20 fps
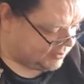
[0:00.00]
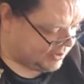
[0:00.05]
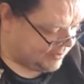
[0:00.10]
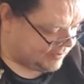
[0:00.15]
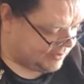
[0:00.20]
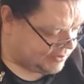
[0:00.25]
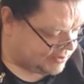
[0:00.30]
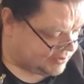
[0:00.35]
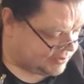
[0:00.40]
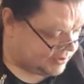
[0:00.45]

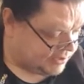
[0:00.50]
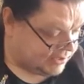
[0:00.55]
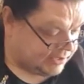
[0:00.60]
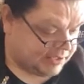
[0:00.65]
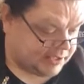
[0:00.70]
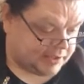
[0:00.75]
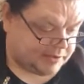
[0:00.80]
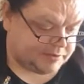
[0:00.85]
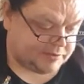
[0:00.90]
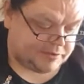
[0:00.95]
dimension to the
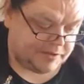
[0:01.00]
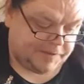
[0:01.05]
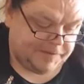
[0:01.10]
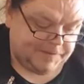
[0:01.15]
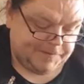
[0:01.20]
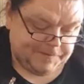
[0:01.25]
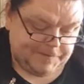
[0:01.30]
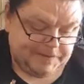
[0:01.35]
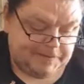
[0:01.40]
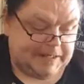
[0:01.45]
Klingons.
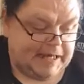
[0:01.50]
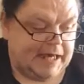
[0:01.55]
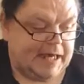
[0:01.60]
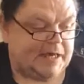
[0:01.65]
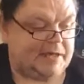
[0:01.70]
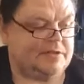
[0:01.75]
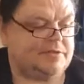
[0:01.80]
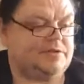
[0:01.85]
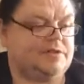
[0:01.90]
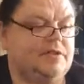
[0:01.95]
Yeah,
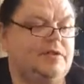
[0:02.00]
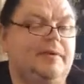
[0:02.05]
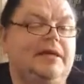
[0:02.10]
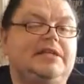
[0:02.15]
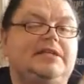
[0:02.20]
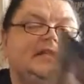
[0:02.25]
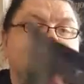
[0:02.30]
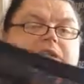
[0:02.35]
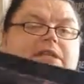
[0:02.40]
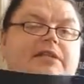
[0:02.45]
so
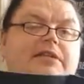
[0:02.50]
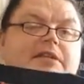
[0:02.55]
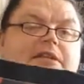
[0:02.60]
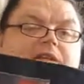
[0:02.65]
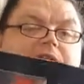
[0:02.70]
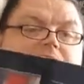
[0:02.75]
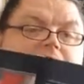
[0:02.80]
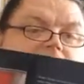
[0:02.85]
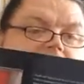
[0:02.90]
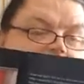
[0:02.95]

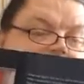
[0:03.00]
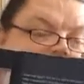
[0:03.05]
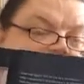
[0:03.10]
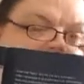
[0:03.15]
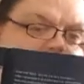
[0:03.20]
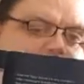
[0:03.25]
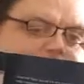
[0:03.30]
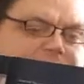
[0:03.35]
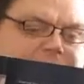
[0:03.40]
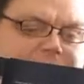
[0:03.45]
basically the
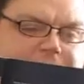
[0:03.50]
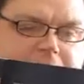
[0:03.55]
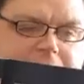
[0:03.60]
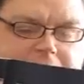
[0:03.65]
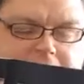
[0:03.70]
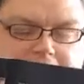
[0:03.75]
episode,